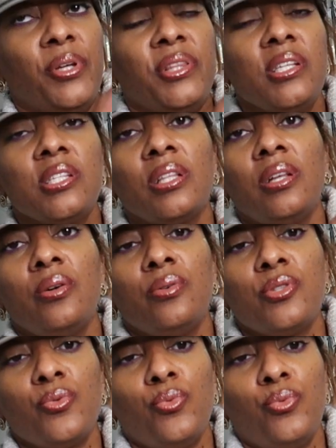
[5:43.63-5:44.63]
but this
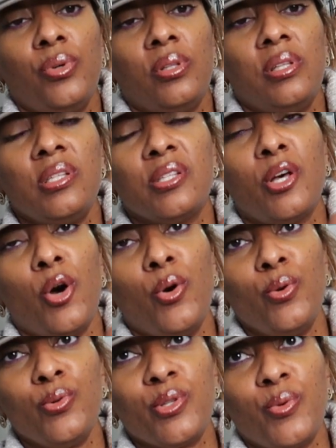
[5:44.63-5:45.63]
glows, this
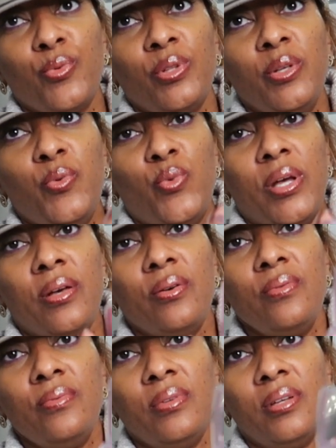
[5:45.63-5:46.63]
goes really
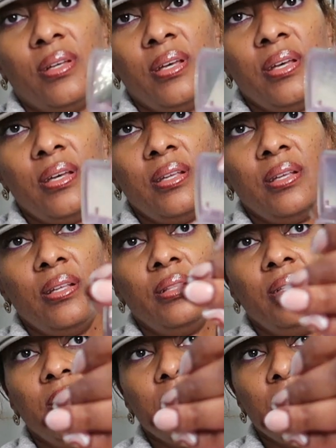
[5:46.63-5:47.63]
well. And it
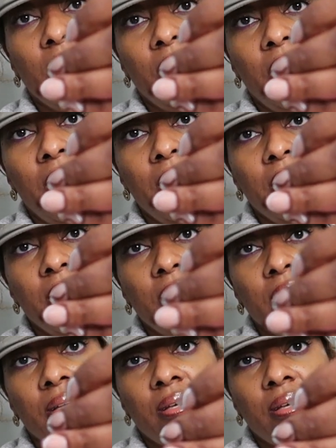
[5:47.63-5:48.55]
looks like